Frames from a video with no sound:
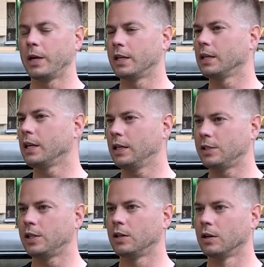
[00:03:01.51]
made it
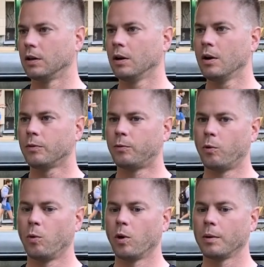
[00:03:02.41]
easier
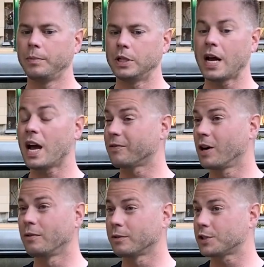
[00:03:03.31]
for me to have
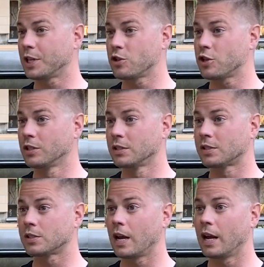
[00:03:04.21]

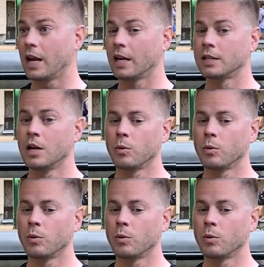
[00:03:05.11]
conversations and